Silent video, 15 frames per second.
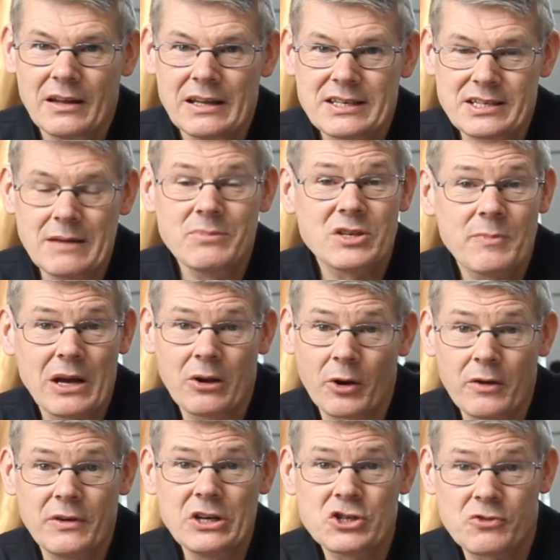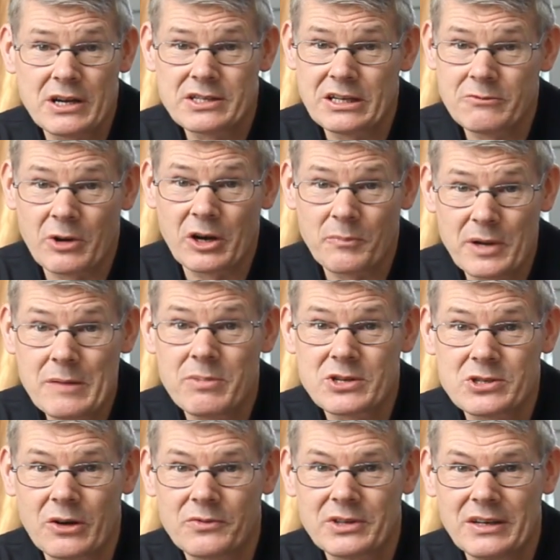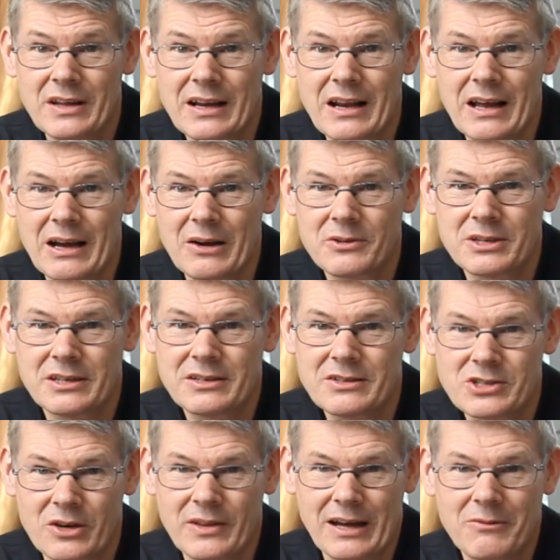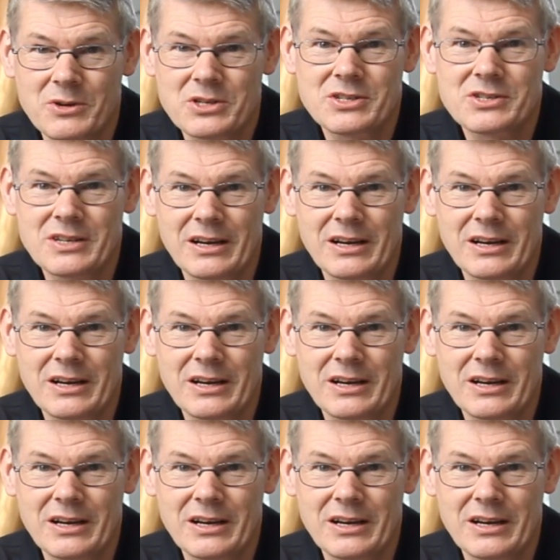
Seems to be a lot of interest in running PeopleSoft in the cloud, and so that was,